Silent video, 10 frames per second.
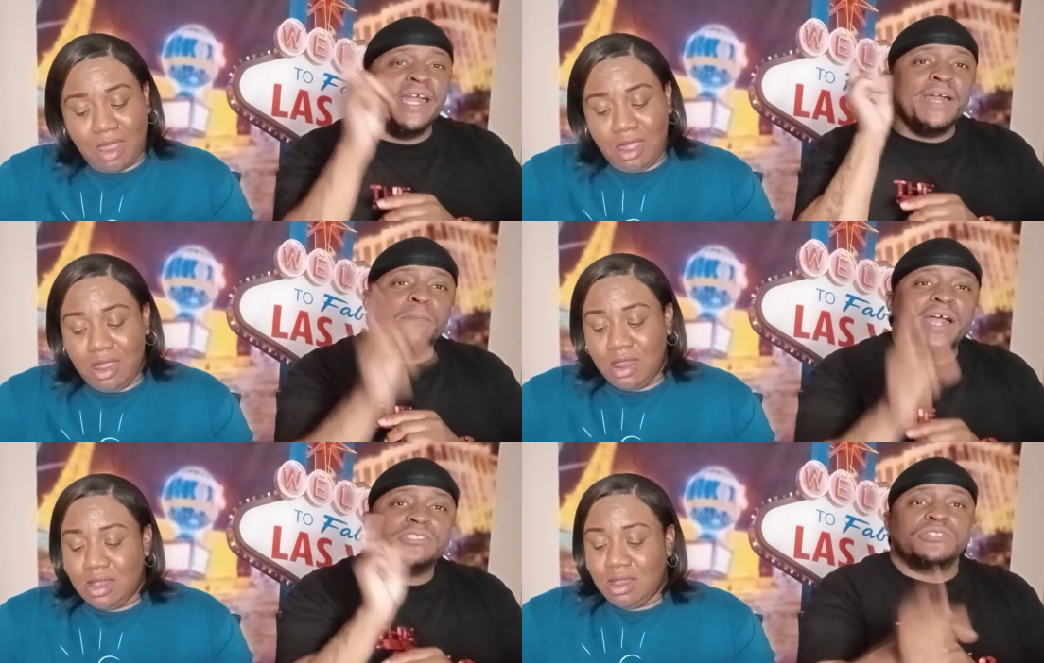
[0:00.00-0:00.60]

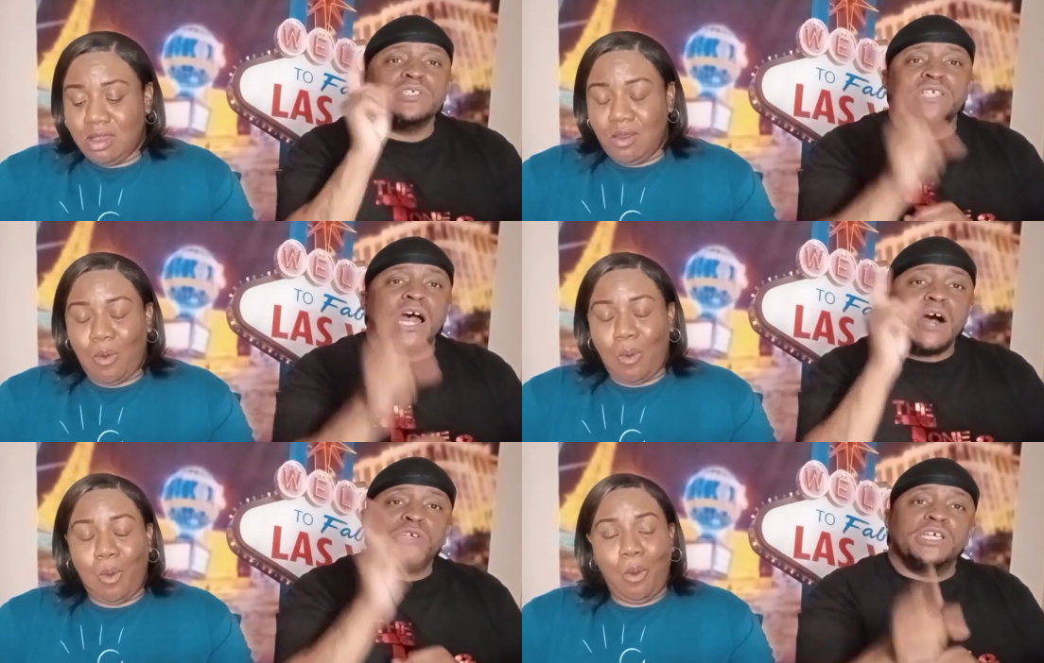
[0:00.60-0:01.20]
Speaker 1: Man, make sure
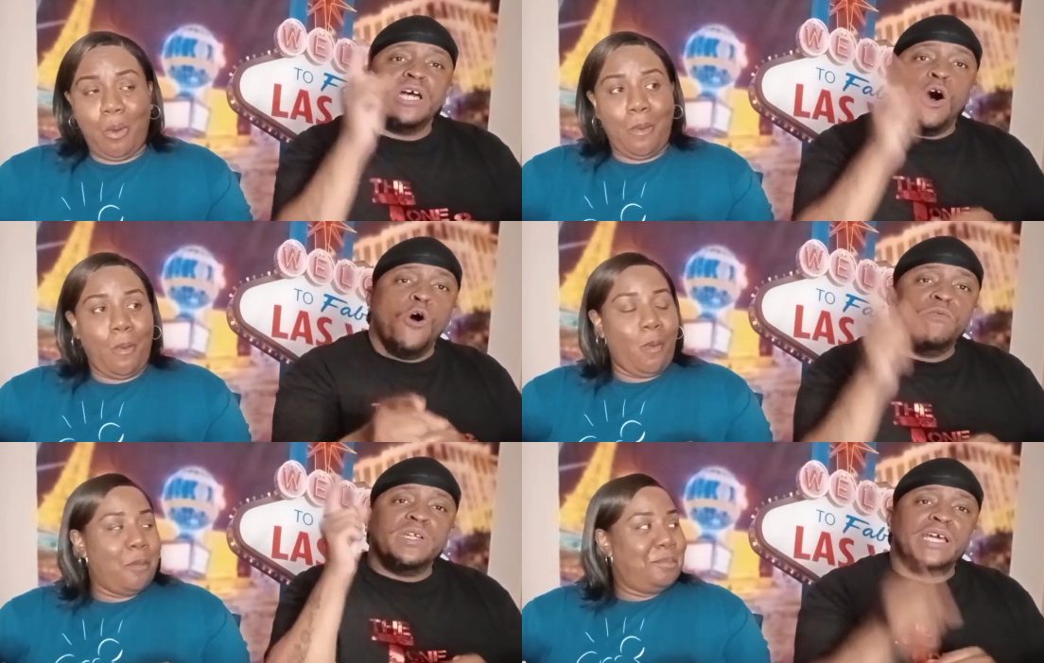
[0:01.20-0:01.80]
y'all get
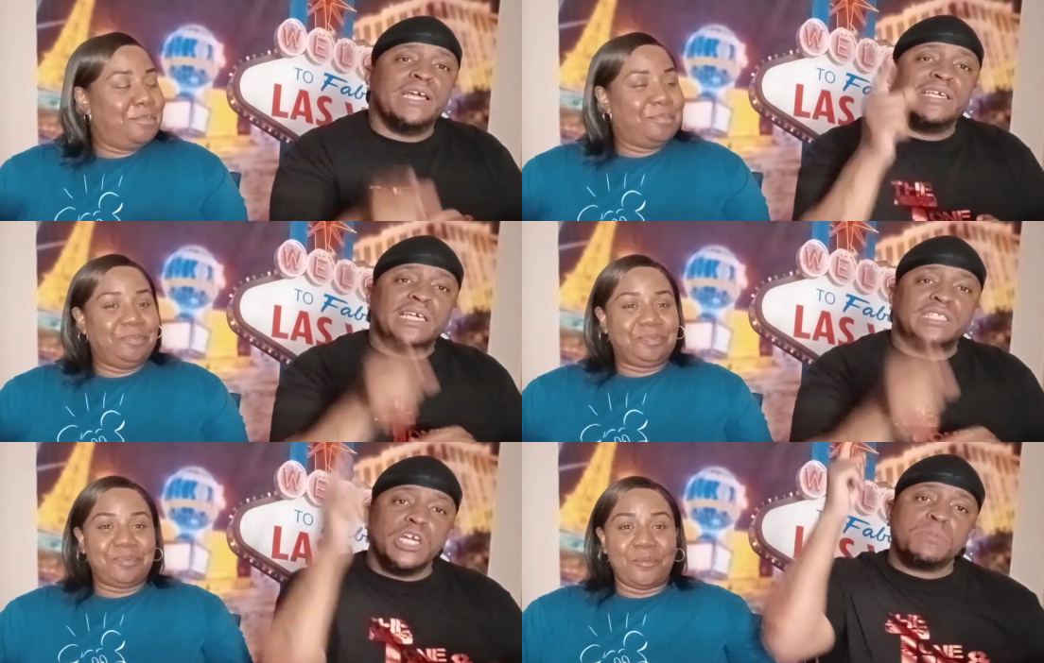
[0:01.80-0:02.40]
oh. over there,
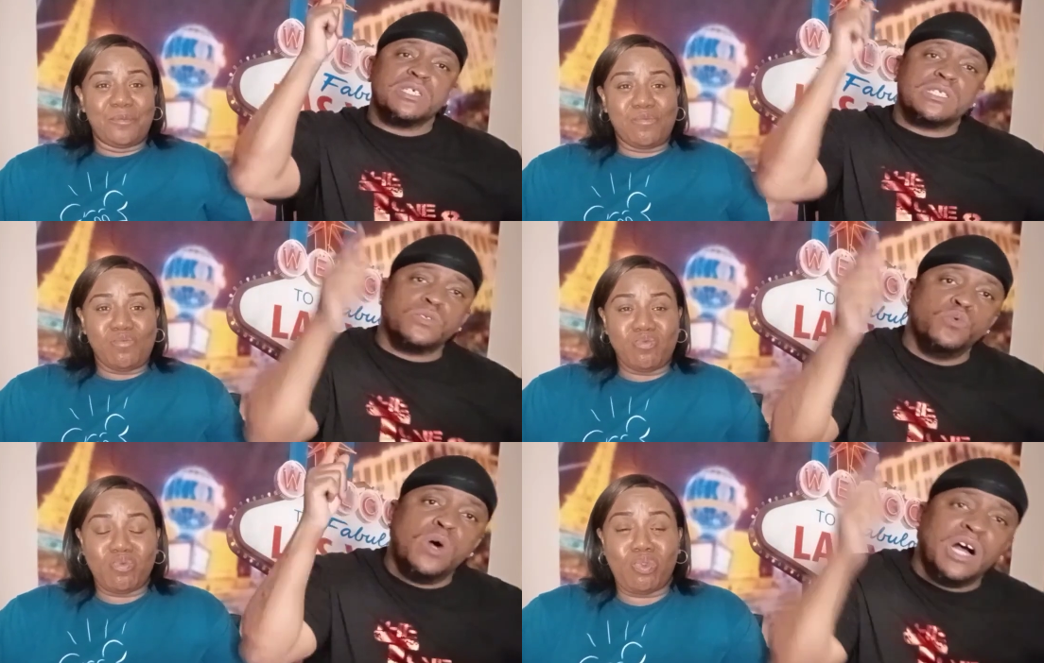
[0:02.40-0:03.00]
get them to
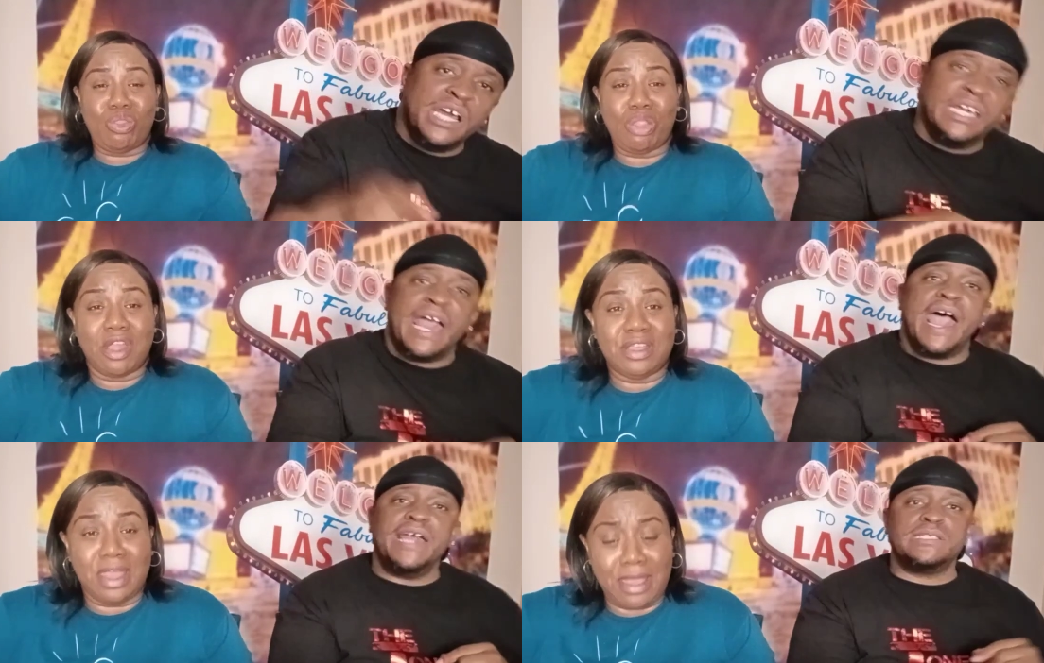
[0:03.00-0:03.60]

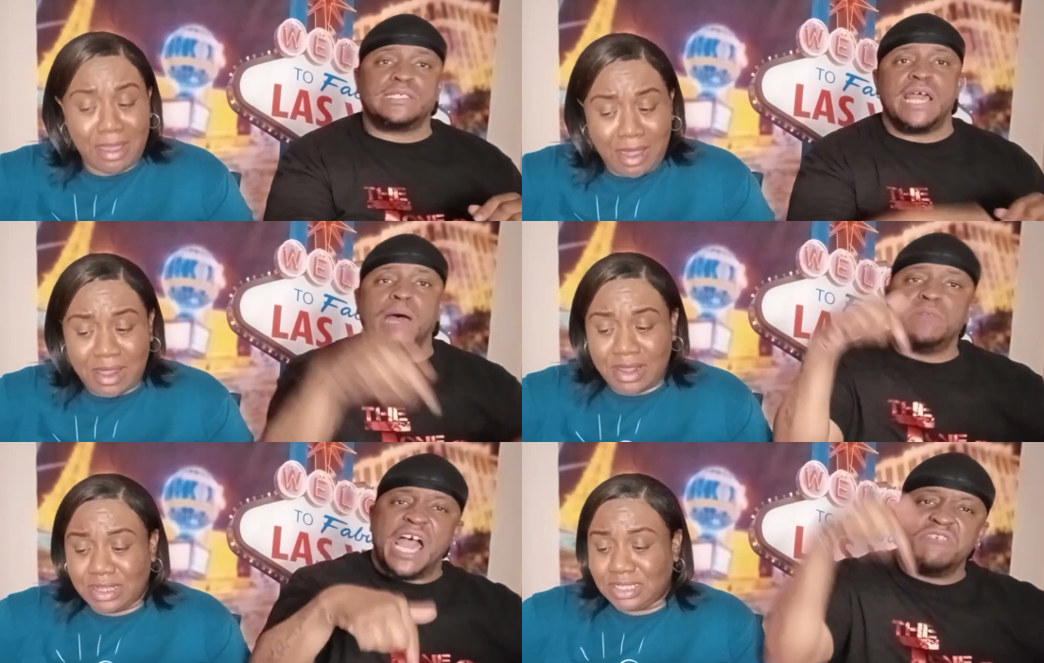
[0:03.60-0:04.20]
200 ASAP,
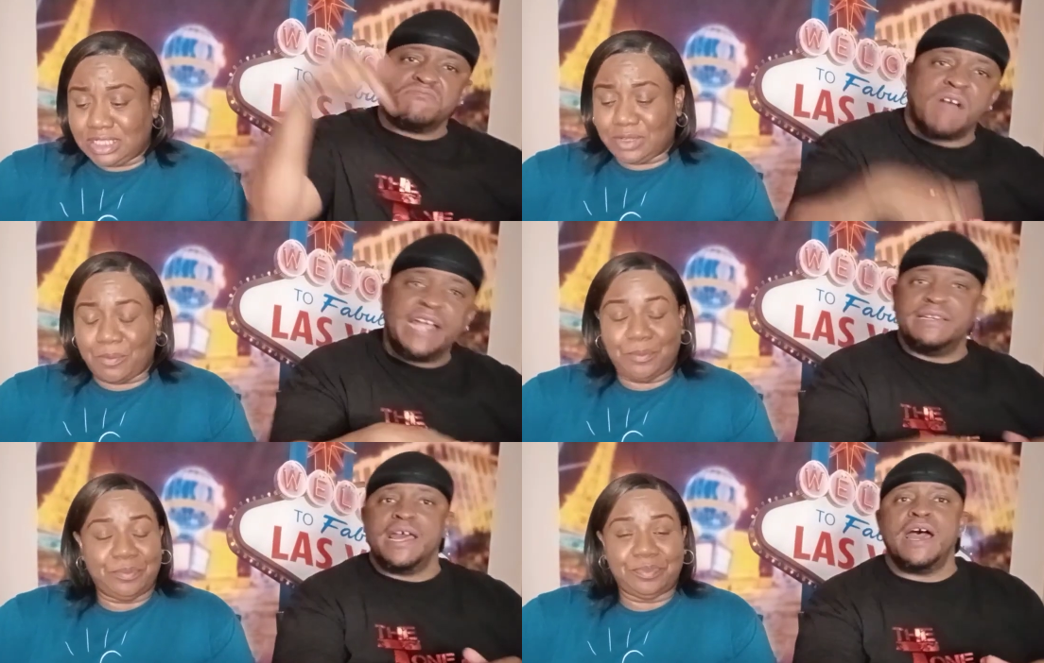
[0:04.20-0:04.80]
yes. like
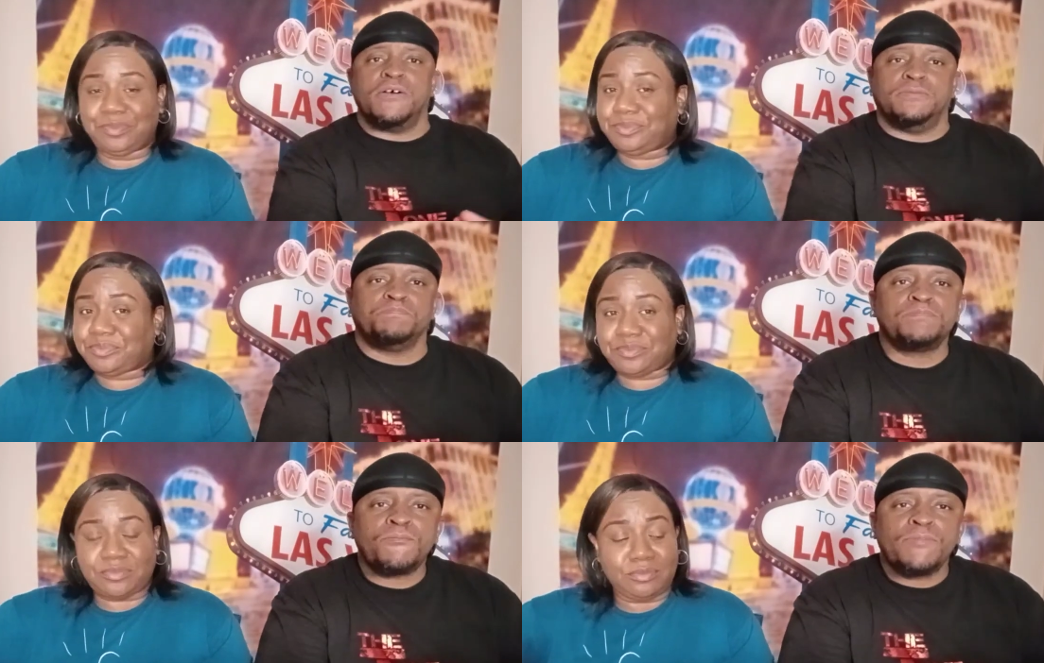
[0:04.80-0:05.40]
right
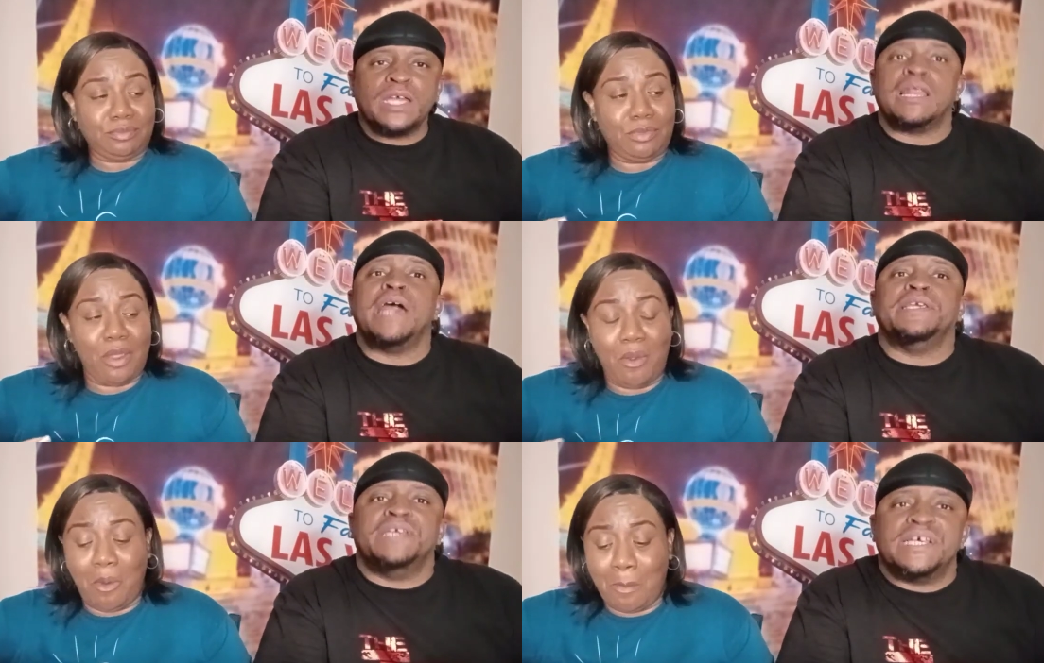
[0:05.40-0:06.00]
now,
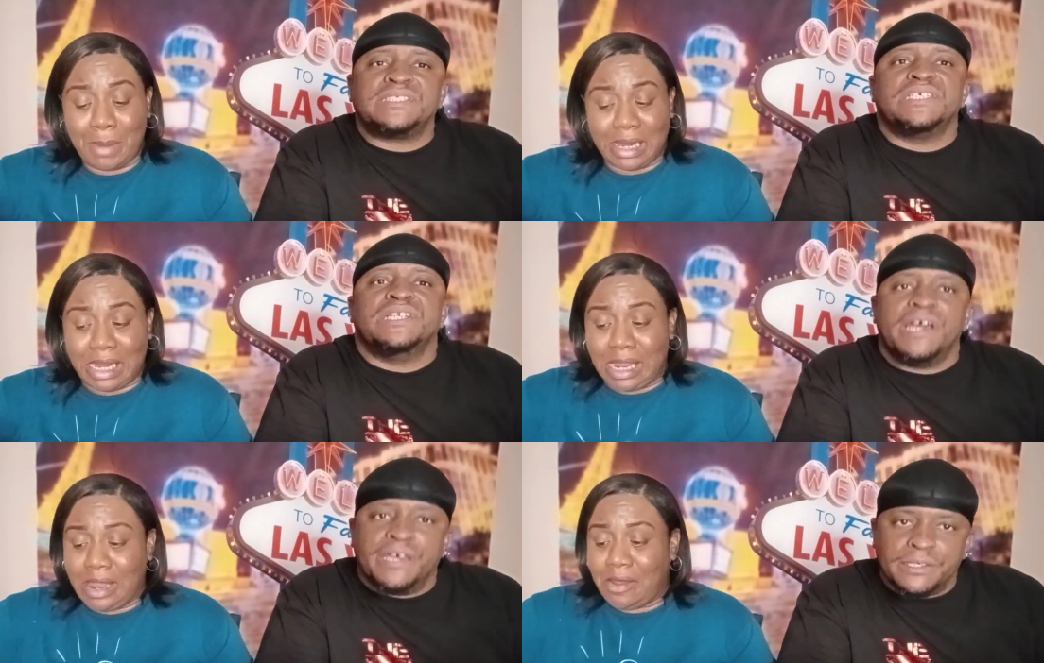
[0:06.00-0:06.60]
like oh
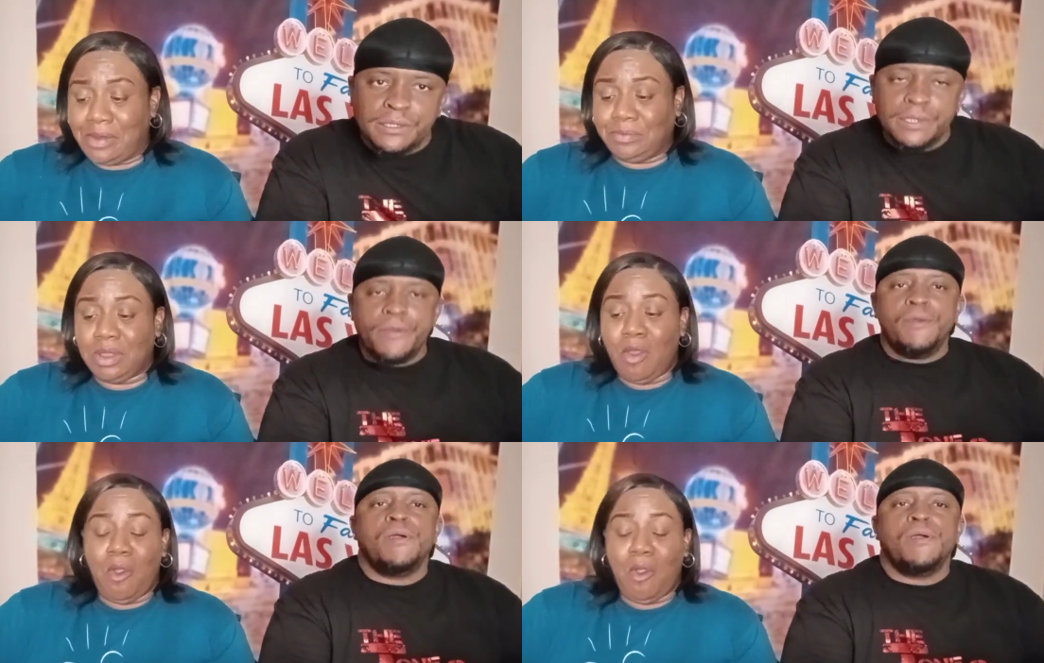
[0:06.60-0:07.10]
yesterday